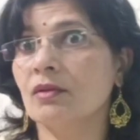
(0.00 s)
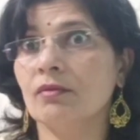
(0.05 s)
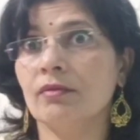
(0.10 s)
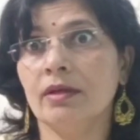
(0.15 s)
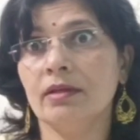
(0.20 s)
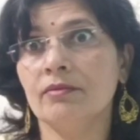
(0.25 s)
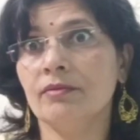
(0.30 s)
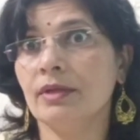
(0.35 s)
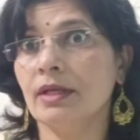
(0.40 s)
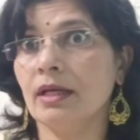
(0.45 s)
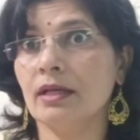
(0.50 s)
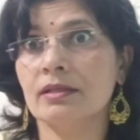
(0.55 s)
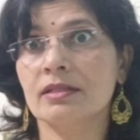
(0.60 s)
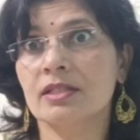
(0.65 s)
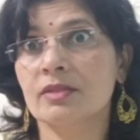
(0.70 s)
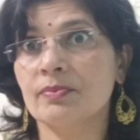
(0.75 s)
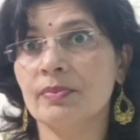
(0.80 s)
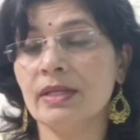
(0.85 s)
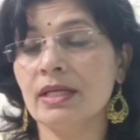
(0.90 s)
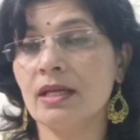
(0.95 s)
when we are
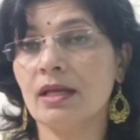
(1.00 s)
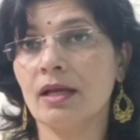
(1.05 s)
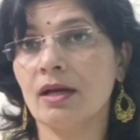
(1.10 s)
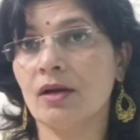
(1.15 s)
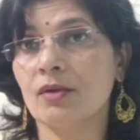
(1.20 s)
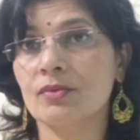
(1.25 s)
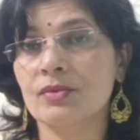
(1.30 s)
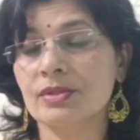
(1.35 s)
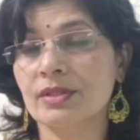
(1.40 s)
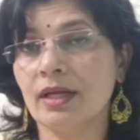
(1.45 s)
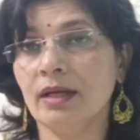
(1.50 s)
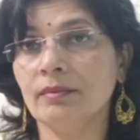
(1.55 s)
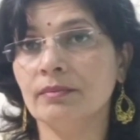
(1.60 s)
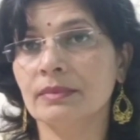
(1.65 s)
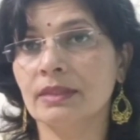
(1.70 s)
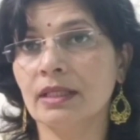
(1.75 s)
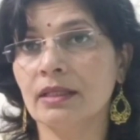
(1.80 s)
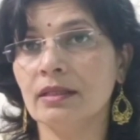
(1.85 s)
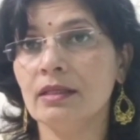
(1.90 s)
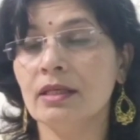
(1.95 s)
speaking out
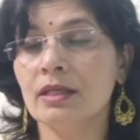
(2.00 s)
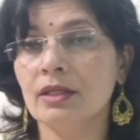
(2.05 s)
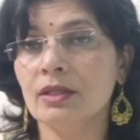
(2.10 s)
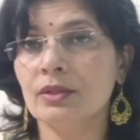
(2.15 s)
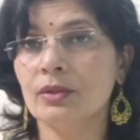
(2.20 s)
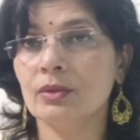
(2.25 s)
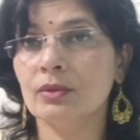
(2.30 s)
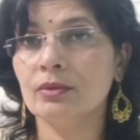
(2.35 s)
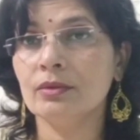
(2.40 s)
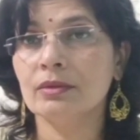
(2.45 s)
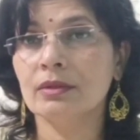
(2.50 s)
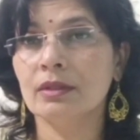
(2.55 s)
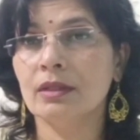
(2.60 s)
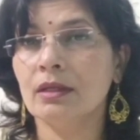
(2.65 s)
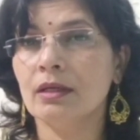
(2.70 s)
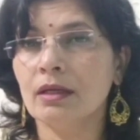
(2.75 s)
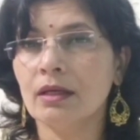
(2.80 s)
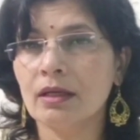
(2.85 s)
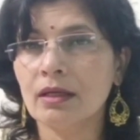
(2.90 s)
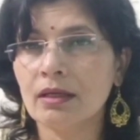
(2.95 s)
something, we
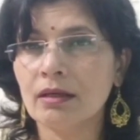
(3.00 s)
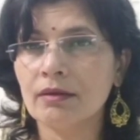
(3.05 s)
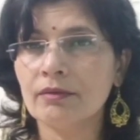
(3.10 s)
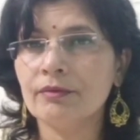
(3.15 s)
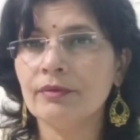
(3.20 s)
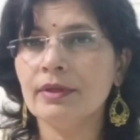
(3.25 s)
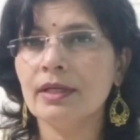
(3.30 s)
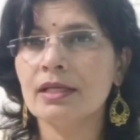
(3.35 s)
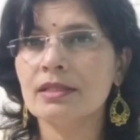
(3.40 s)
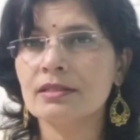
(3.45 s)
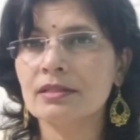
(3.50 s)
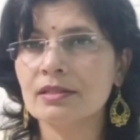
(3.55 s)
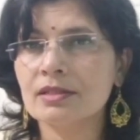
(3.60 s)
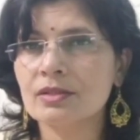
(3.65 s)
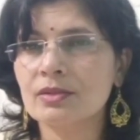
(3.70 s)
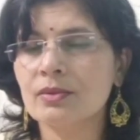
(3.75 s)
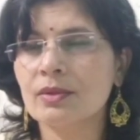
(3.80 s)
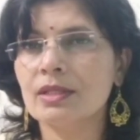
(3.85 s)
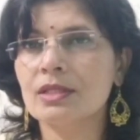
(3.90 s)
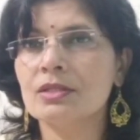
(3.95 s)
are
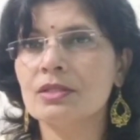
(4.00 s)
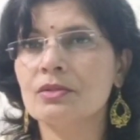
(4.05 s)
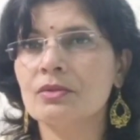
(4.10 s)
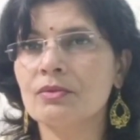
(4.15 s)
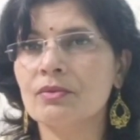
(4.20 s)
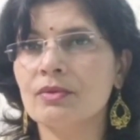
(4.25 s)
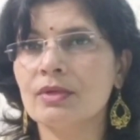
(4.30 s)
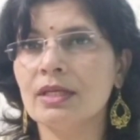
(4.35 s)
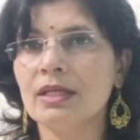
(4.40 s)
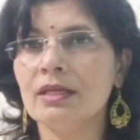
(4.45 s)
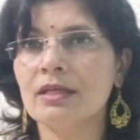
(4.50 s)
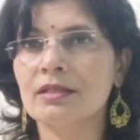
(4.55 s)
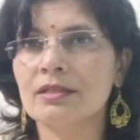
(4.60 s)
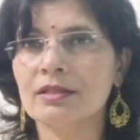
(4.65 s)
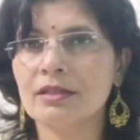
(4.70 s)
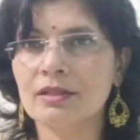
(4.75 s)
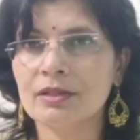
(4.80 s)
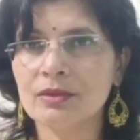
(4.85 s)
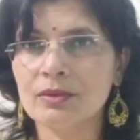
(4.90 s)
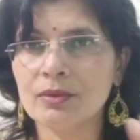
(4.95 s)
just going to read
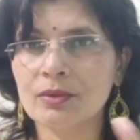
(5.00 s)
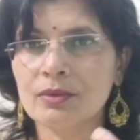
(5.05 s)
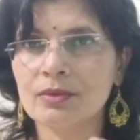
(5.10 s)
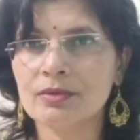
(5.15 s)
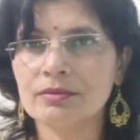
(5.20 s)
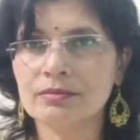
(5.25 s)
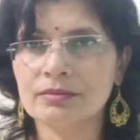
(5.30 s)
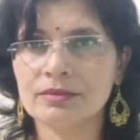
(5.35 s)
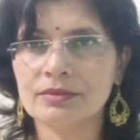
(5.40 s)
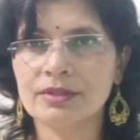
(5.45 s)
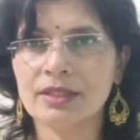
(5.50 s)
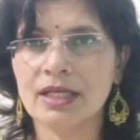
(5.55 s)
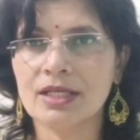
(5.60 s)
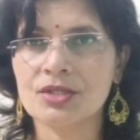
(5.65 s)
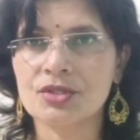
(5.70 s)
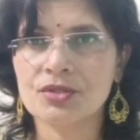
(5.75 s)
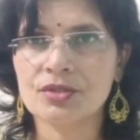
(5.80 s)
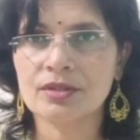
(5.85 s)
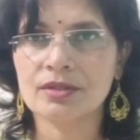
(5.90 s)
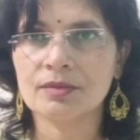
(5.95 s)
your
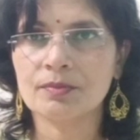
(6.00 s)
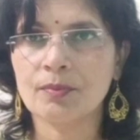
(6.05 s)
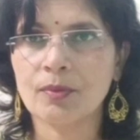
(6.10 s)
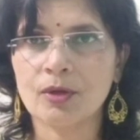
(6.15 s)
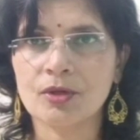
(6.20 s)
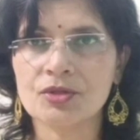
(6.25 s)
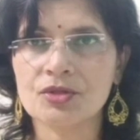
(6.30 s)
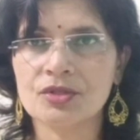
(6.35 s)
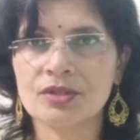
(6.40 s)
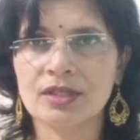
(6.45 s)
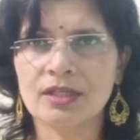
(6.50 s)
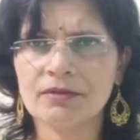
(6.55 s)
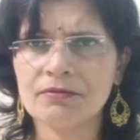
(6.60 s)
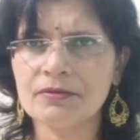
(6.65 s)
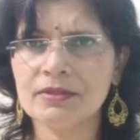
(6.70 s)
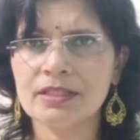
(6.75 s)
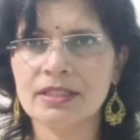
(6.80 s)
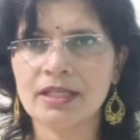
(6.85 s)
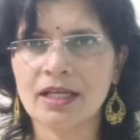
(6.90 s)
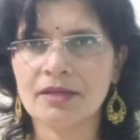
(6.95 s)
gesture, posture,
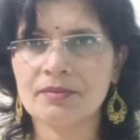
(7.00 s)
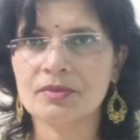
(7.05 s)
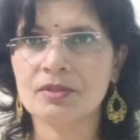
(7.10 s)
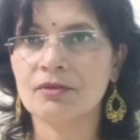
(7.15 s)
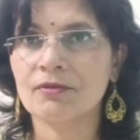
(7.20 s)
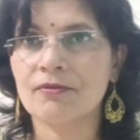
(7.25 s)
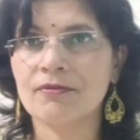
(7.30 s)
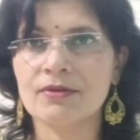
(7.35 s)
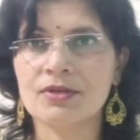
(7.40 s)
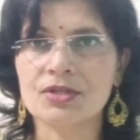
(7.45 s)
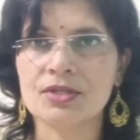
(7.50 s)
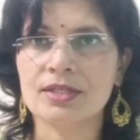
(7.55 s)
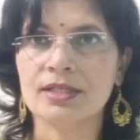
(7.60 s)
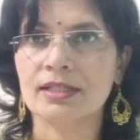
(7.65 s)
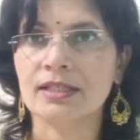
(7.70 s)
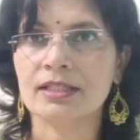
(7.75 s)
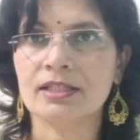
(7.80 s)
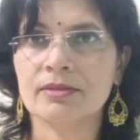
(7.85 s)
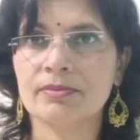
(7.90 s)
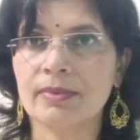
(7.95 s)
different types of
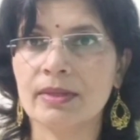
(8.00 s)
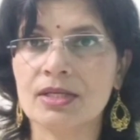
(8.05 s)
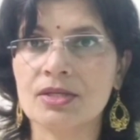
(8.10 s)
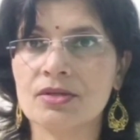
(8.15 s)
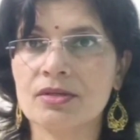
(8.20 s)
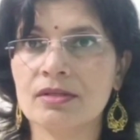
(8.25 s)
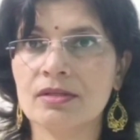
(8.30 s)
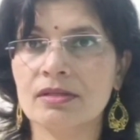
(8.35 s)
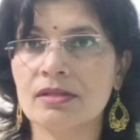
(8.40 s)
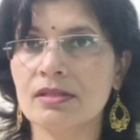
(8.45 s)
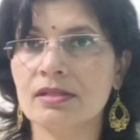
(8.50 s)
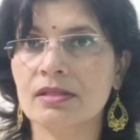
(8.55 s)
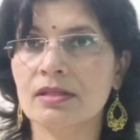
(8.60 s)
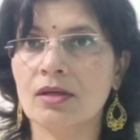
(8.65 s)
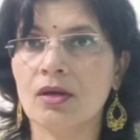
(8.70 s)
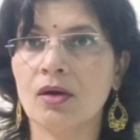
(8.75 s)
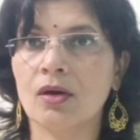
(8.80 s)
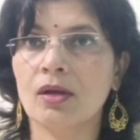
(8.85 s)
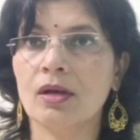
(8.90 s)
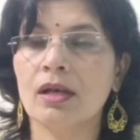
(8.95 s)
facial expressions and
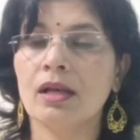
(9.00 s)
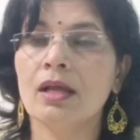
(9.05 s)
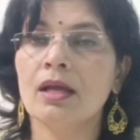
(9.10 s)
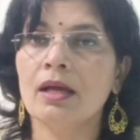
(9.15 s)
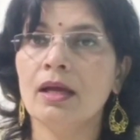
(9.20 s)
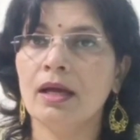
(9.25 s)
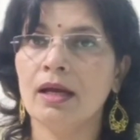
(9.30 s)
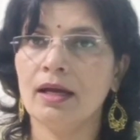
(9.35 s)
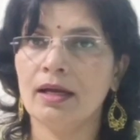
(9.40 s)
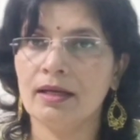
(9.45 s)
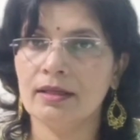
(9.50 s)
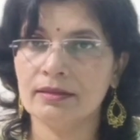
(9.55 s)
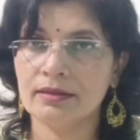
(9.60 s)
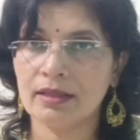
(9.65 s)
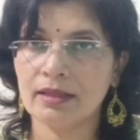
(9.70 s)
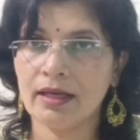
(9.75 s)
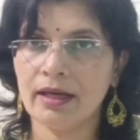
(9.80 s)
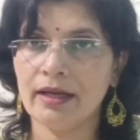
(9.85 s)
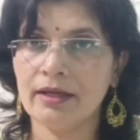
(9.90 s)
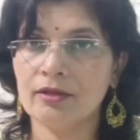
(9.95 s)
all, and the
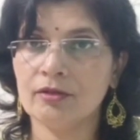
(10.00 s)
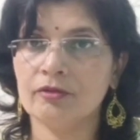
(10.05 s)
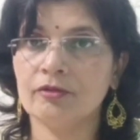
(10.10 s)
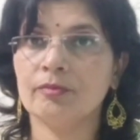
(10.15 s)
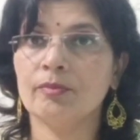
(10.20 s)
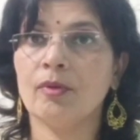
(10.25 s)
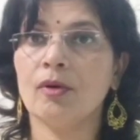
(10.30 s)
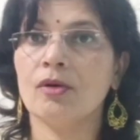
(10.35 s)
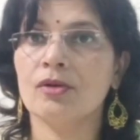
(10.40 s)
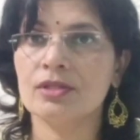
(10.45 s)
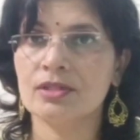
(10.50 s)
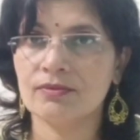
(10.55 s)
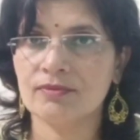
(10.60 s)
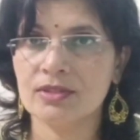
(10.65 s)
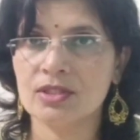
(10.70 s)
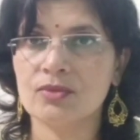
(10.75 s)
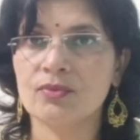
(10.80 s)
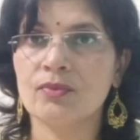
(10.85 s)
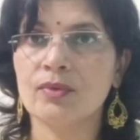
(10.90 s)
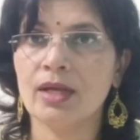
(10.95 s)
kind of pause
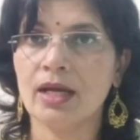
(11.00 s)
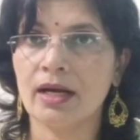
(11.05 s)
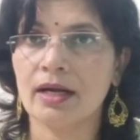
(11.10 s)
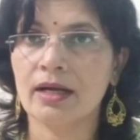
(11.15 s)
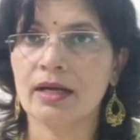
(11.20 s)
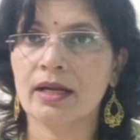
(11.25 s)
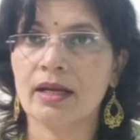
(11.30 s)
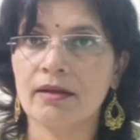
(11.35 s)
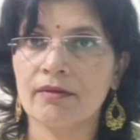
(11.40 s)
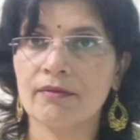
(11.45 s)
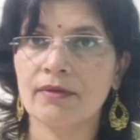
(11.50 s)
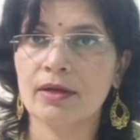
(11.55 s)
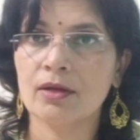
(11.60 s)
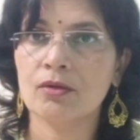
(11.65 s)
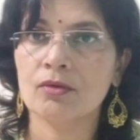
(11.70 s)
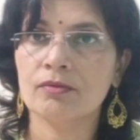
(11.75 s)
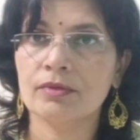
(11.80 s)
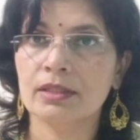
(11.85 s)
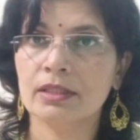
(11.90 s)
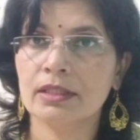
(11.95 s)
which we are giving
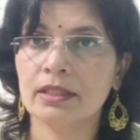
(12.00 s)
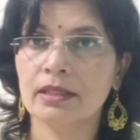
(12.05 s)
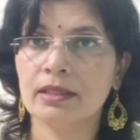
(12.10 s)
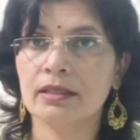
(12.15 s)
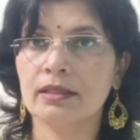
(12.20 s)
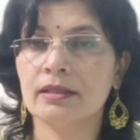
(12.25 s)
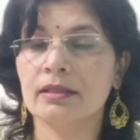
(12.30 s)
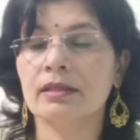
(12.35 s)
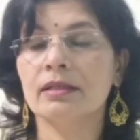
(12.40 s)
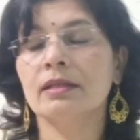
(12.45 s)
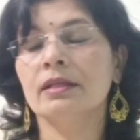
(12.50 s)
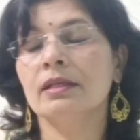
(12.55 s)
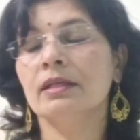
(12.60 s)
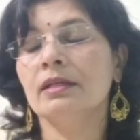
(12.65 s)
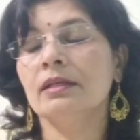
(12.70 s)
over there.